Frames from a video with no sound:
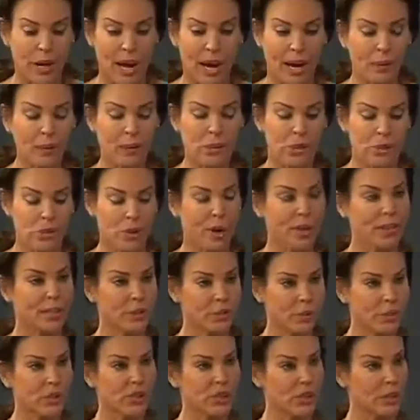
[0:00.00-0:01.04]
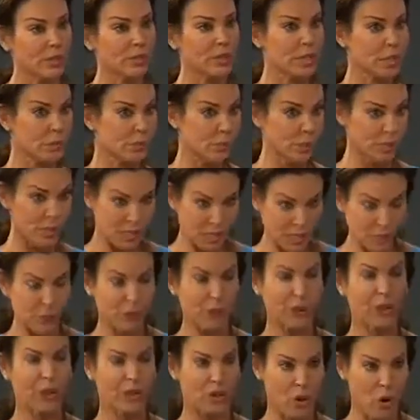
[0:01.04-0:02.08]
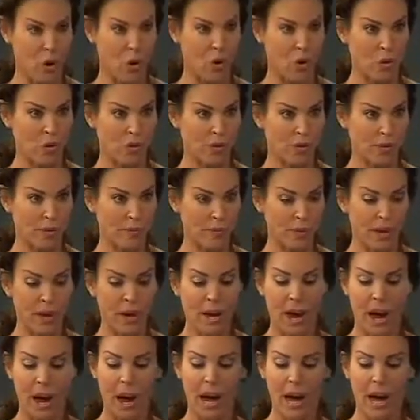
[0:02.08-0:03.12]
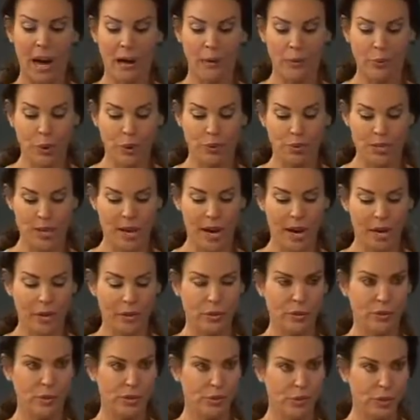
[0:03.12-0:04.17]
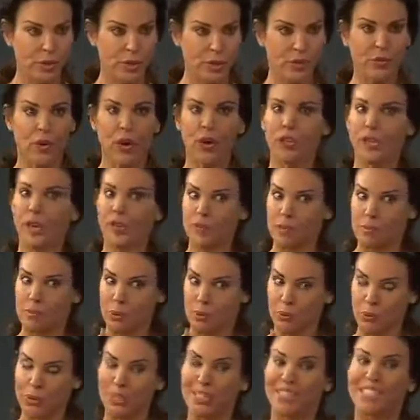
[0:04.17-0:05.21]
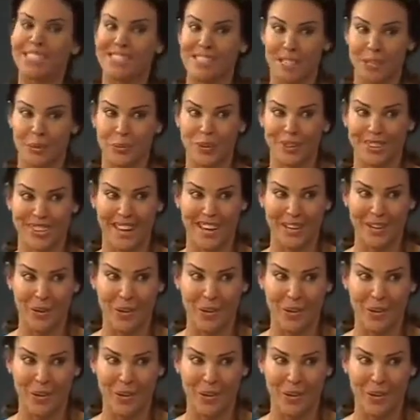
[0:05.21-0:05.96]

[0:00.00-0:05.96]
I was trying to achieve a specific goal, I wrote down, first of all, you have to be realistic with that